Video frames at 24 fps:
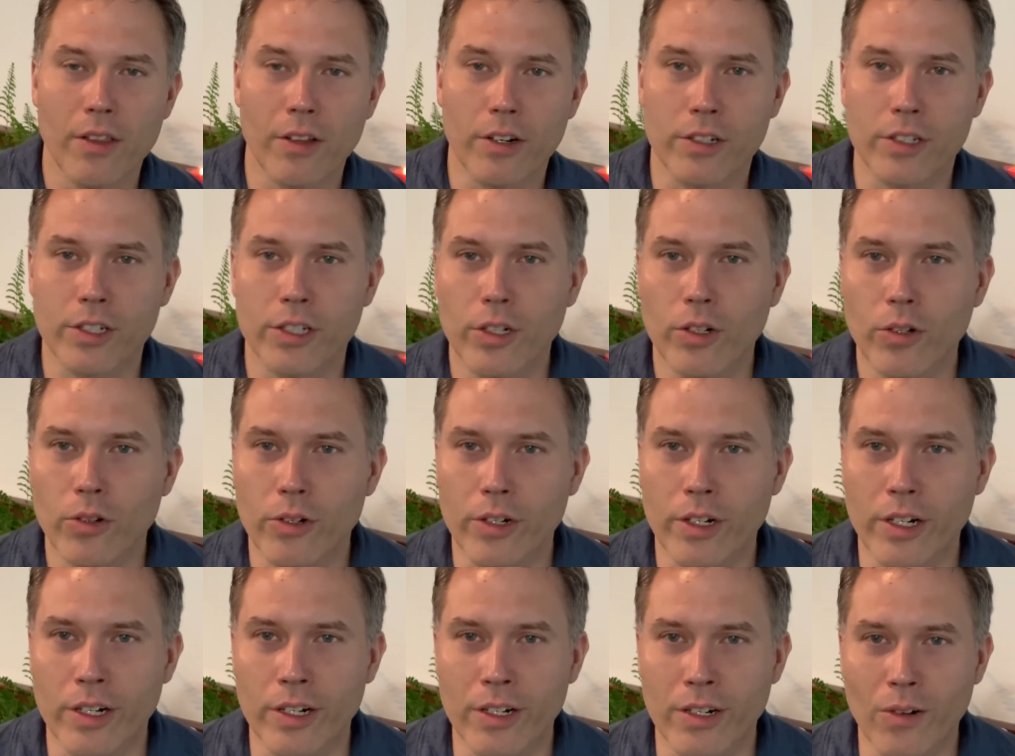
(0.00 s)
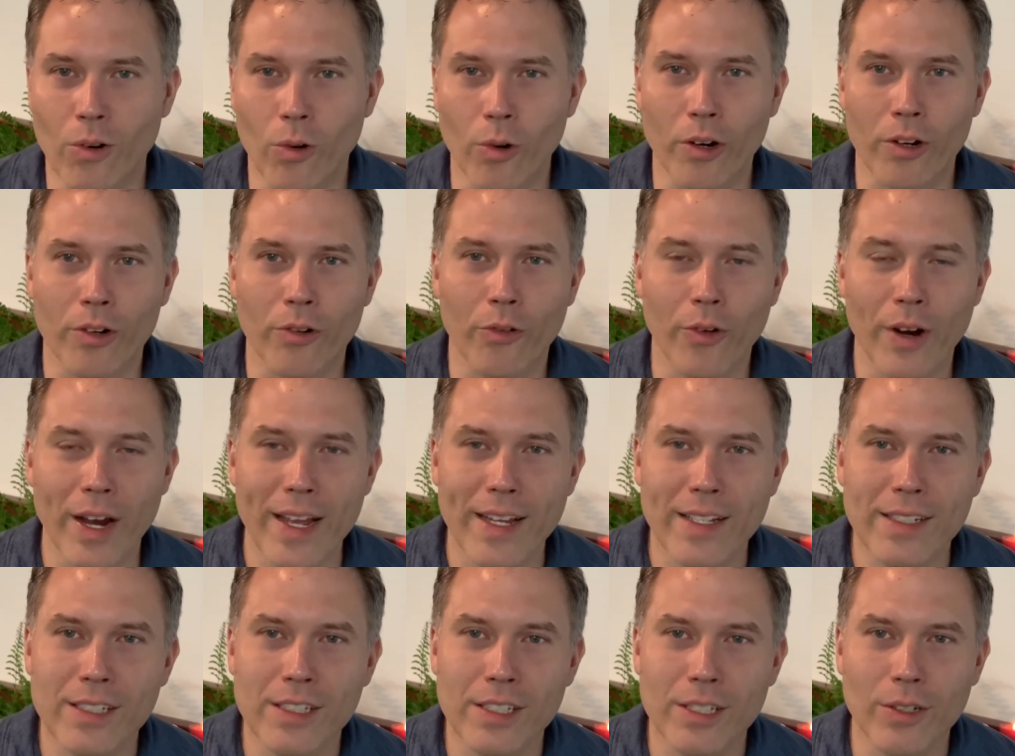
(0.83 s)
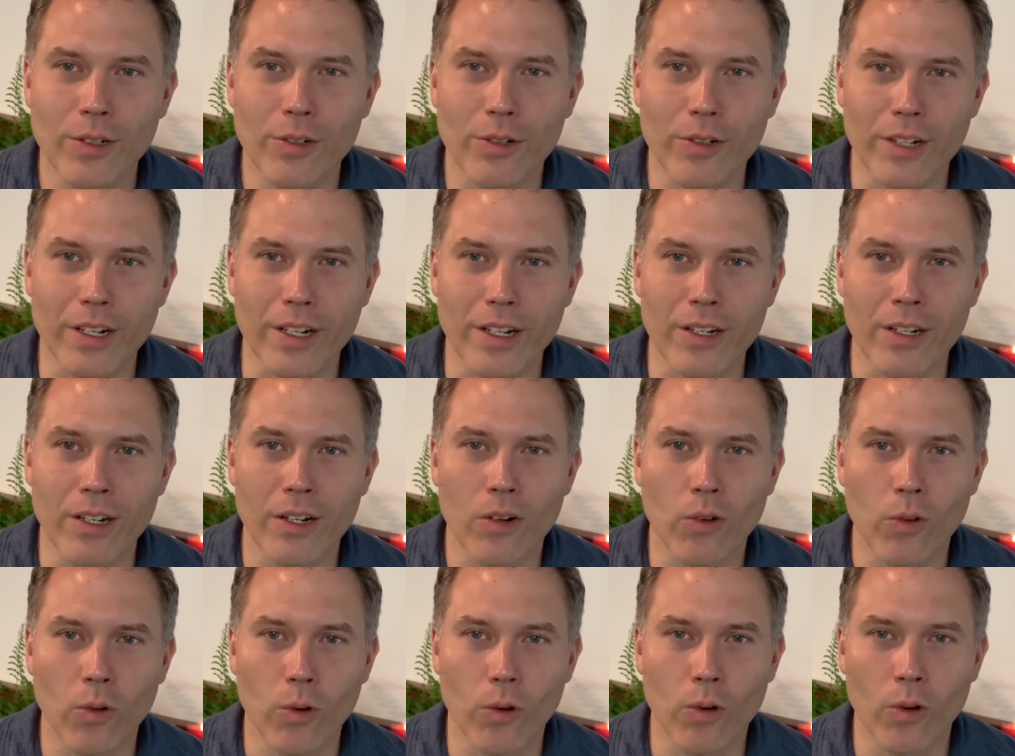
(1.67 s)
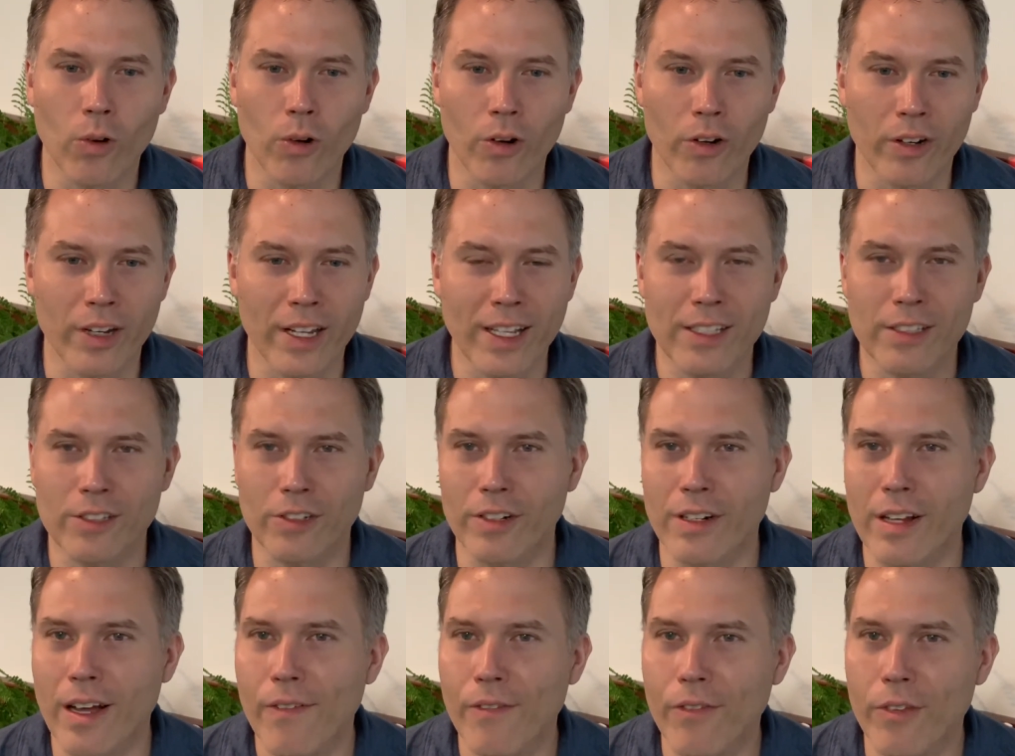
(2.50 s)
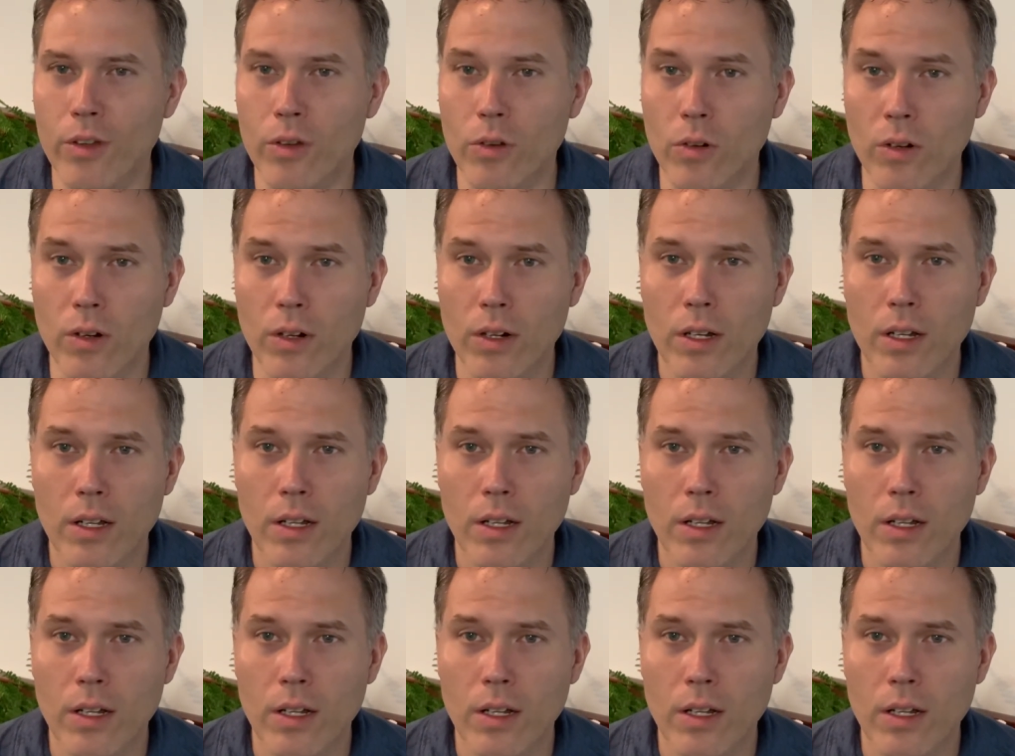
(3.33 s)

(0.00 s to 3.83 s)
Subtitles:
children or grandchildren or niece or nephew?